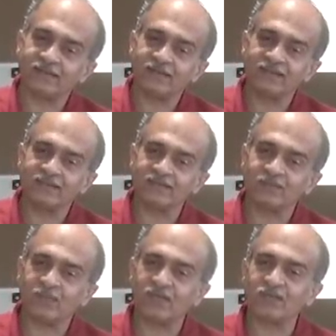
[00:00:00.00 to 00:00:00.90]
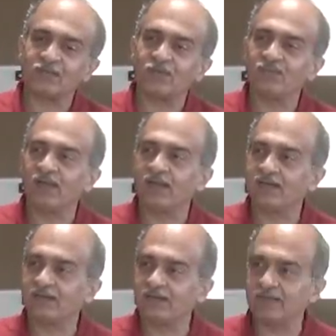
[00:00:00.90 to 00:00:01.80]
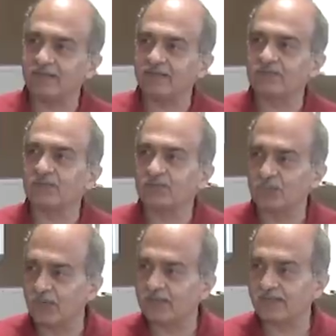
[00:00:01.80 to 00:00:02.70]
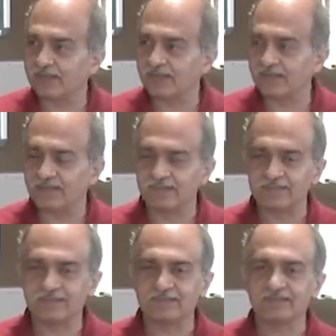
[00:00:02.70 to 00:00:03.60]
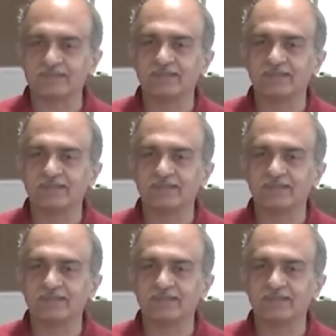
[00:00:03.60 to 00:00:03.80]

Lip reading: in the space of 100 years or 200 years,